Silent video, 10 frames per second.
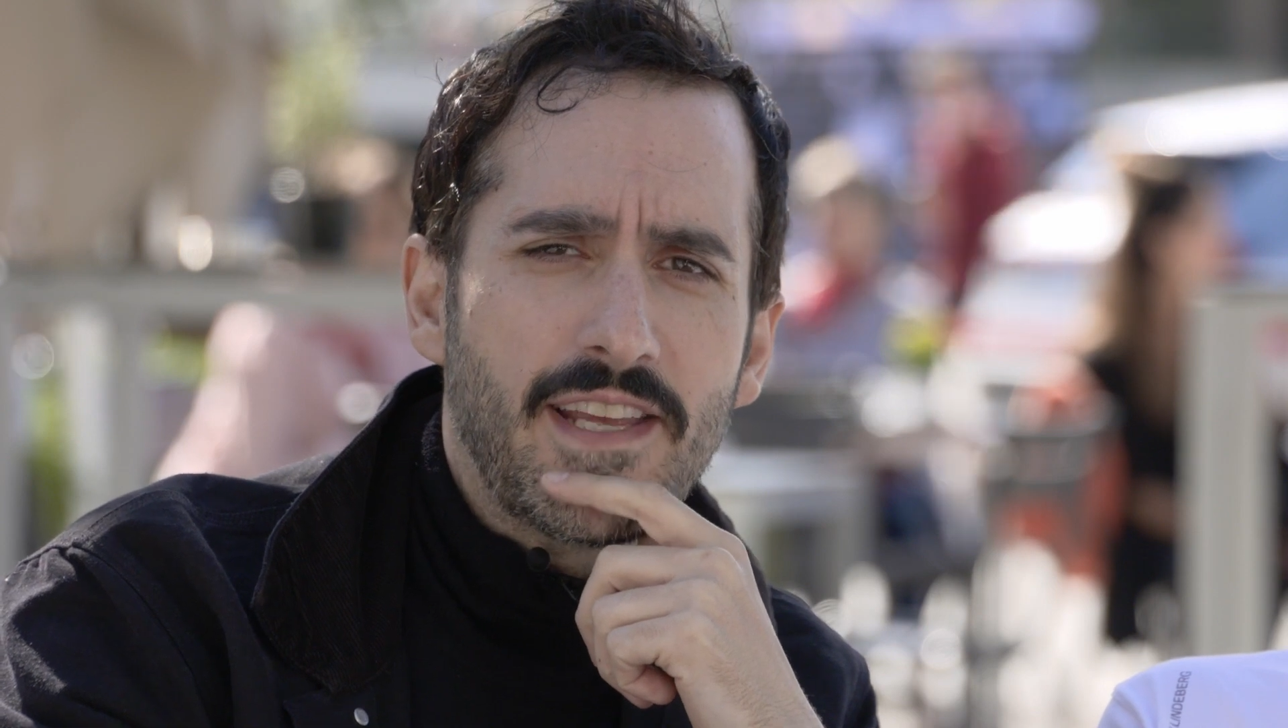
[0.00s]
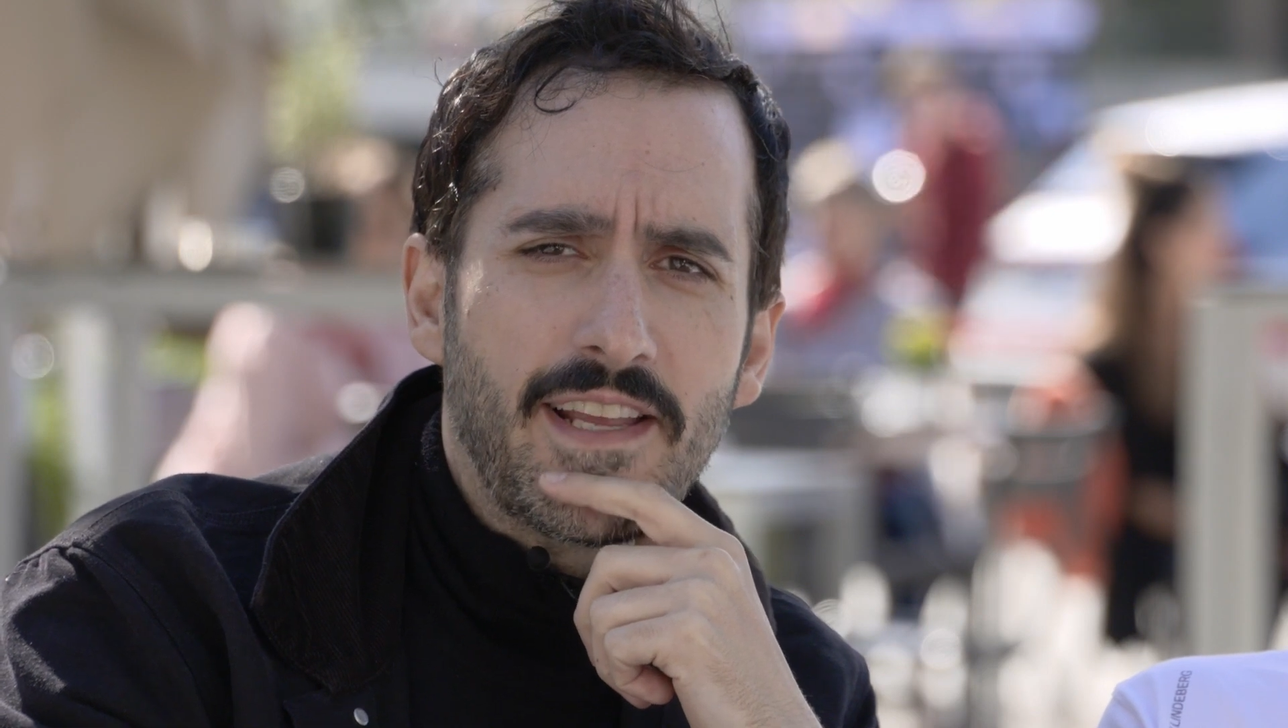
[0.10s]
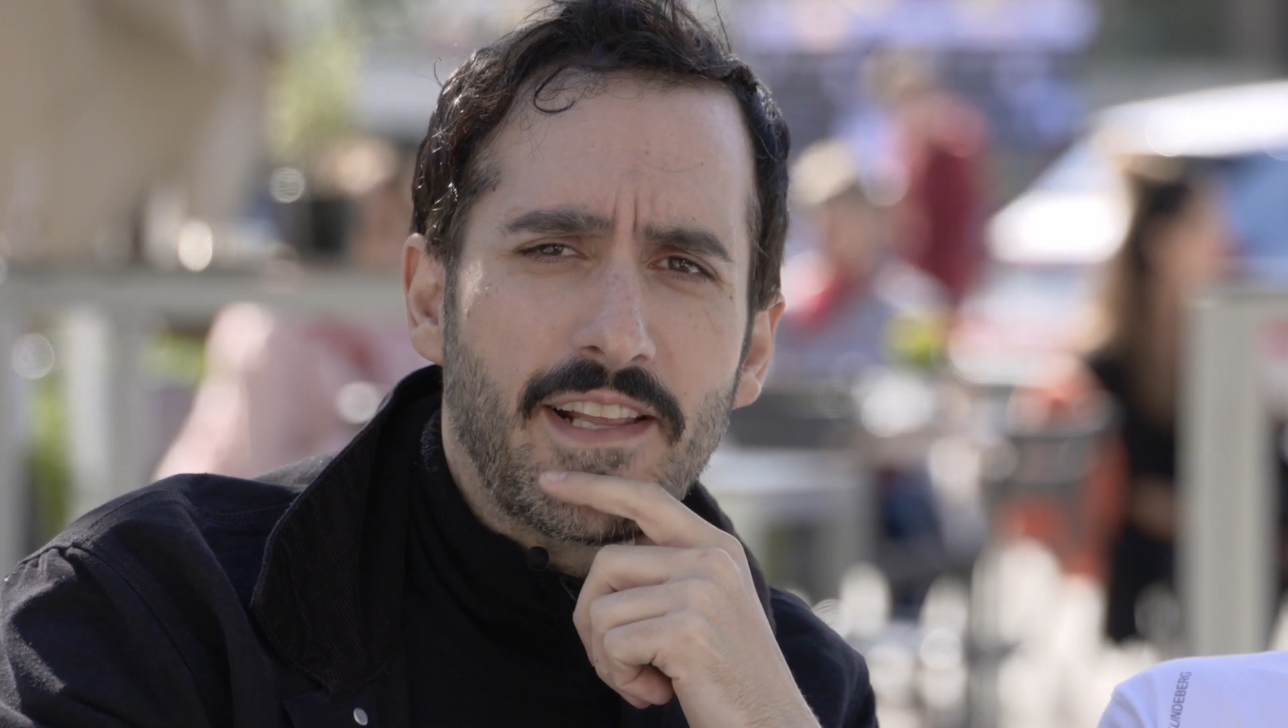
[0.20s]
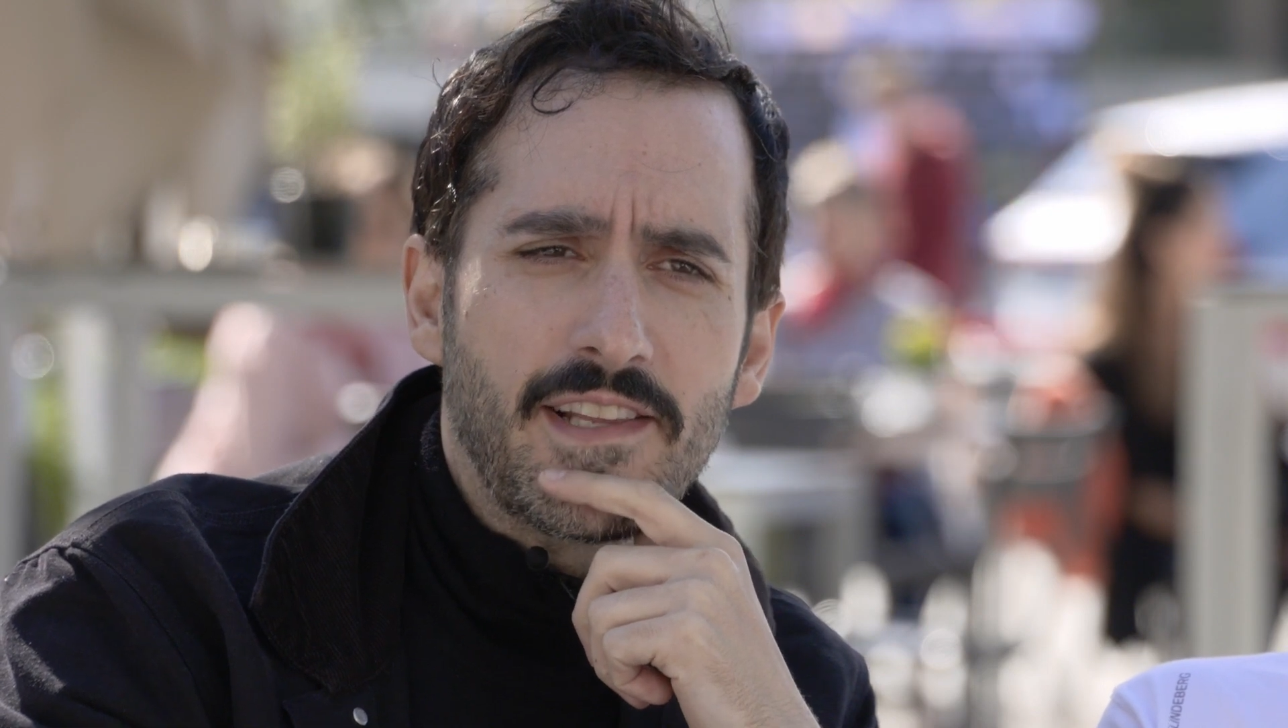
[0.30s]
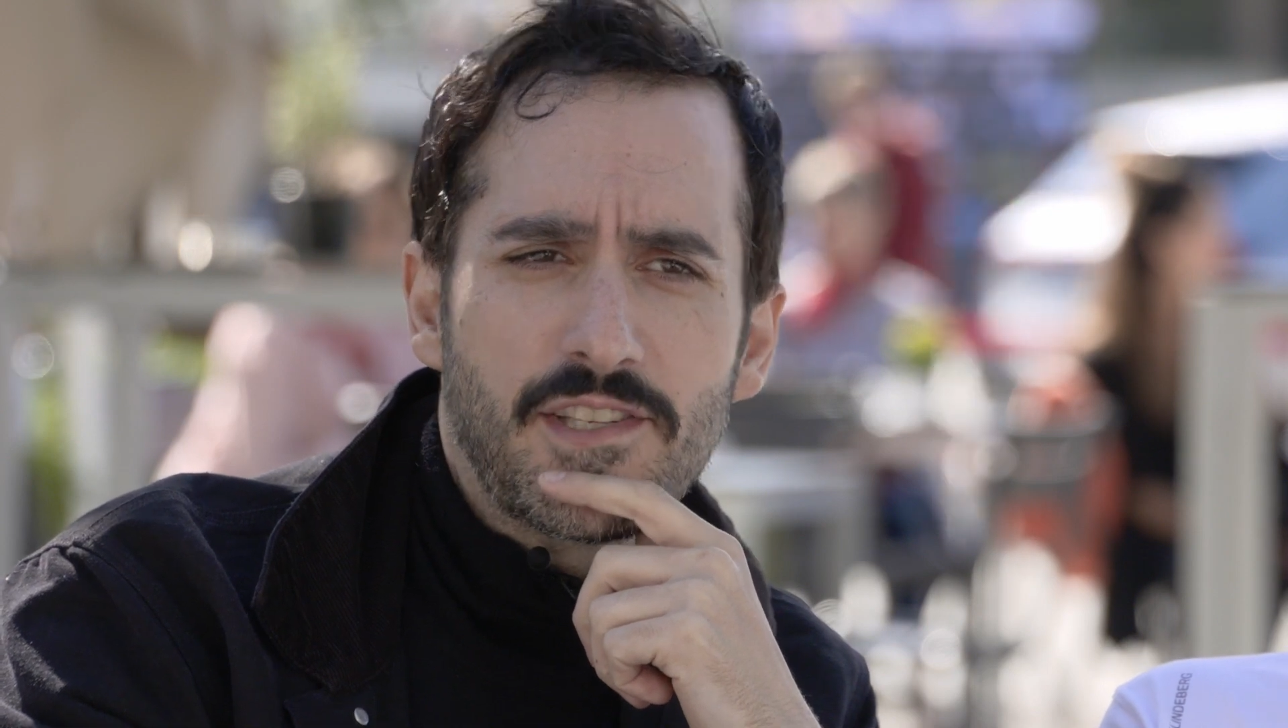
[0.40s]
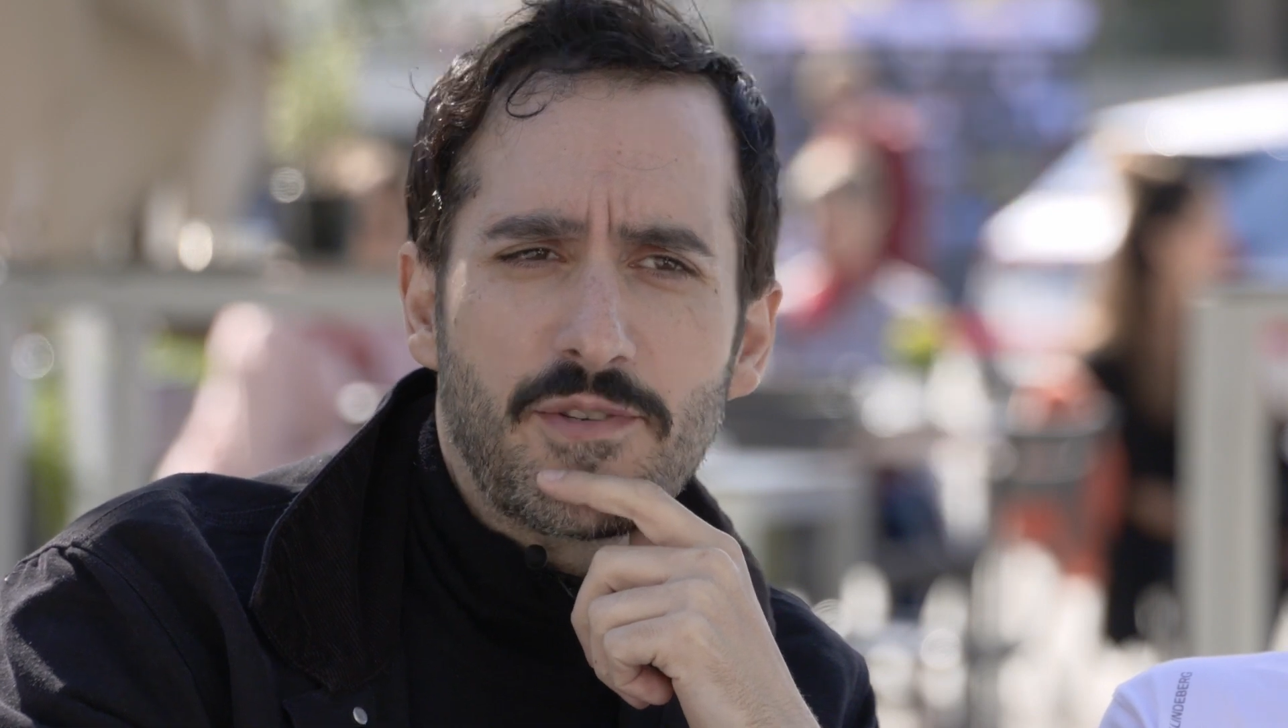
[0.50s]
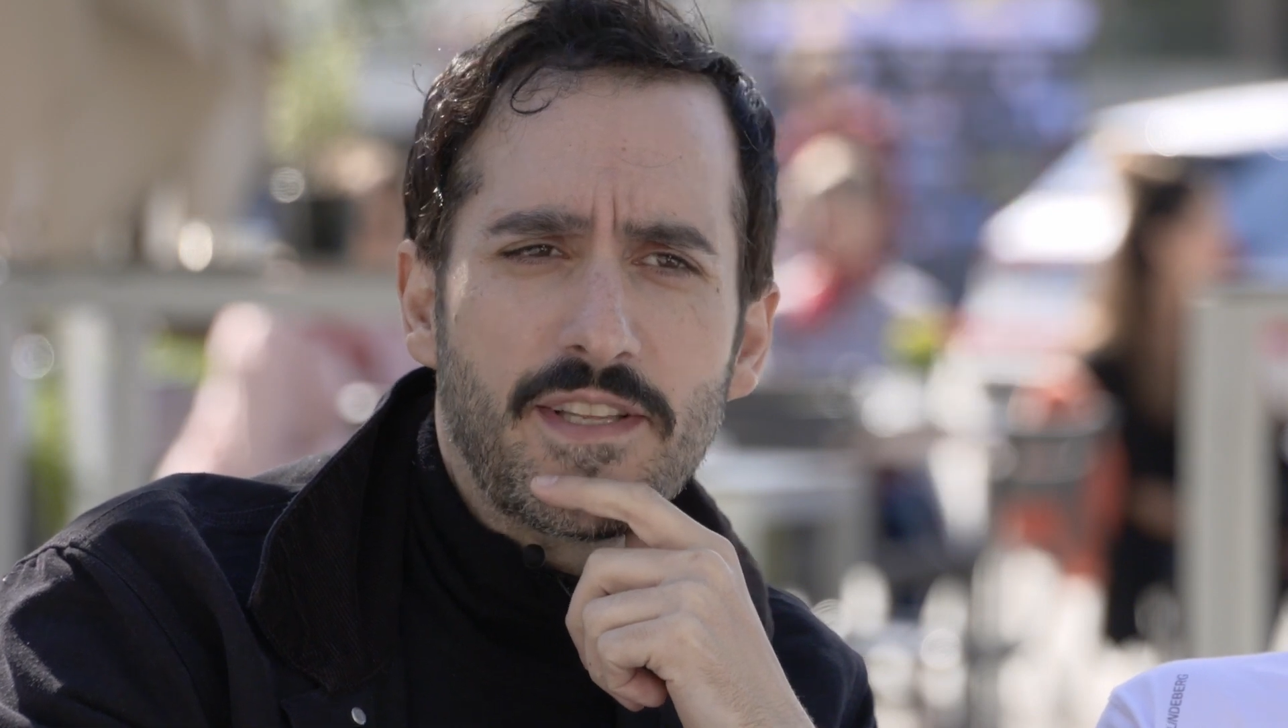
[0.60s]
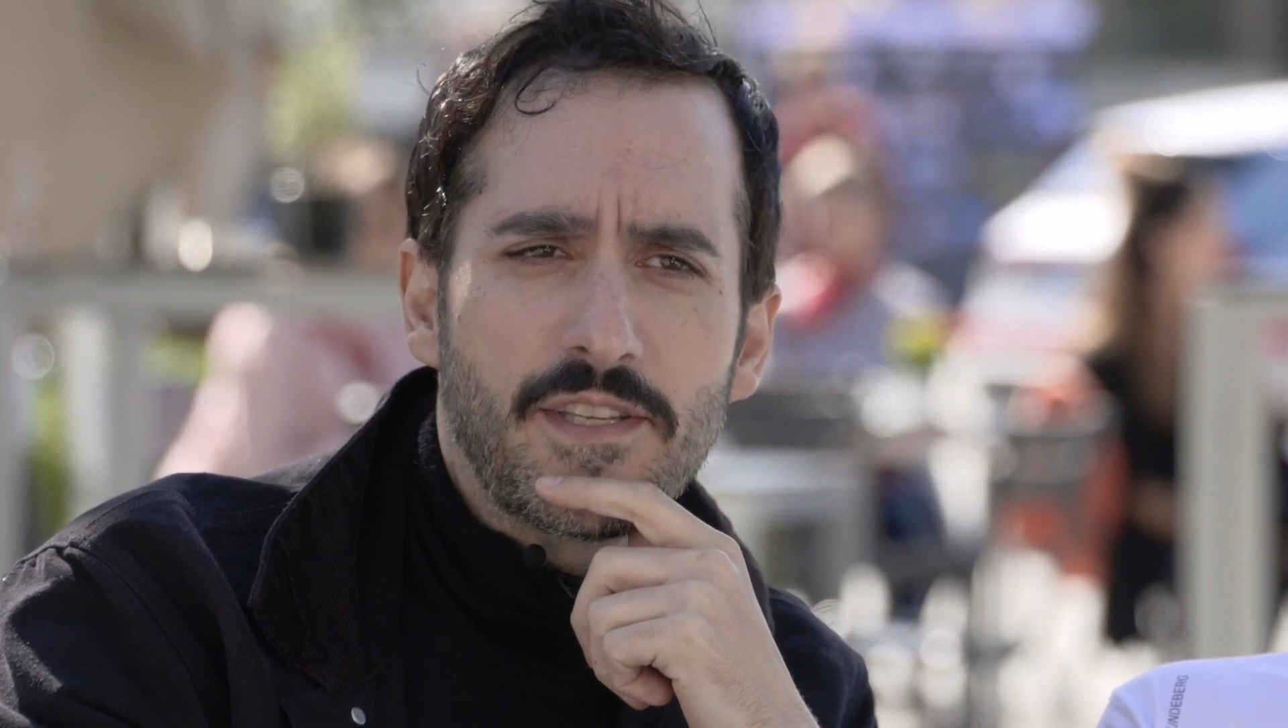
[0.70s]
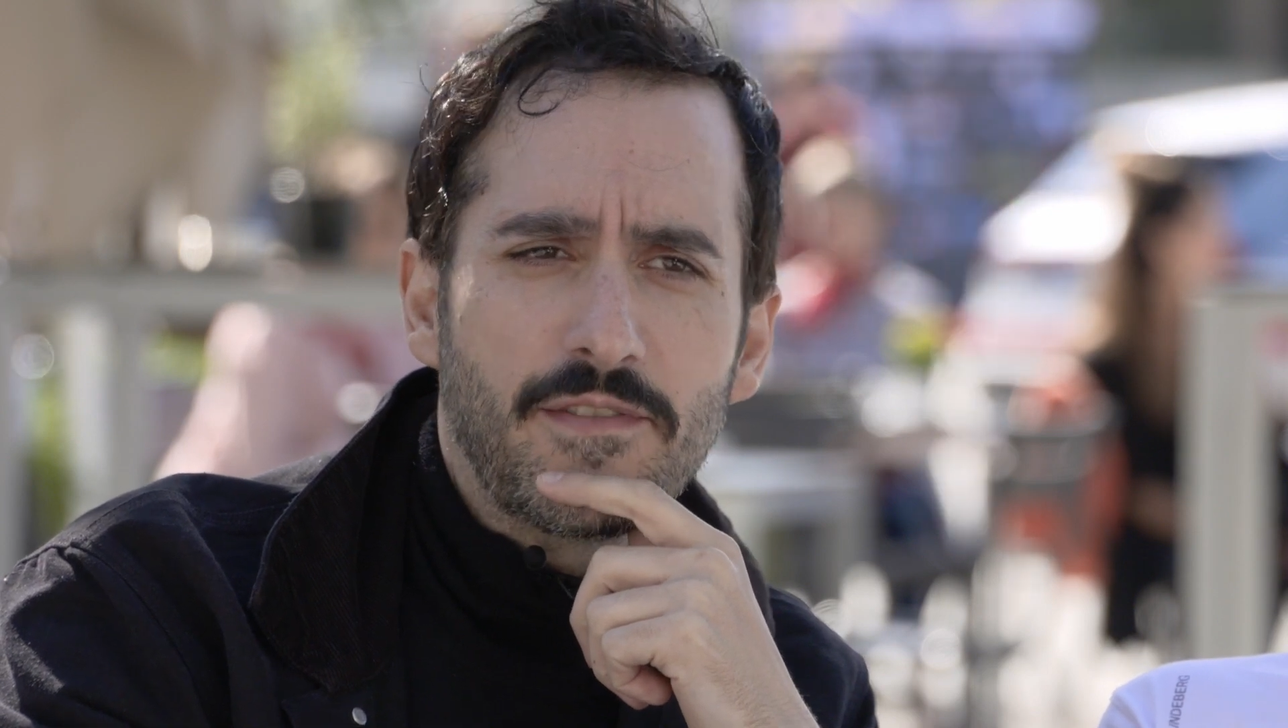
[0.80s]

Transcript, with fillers: taking the streets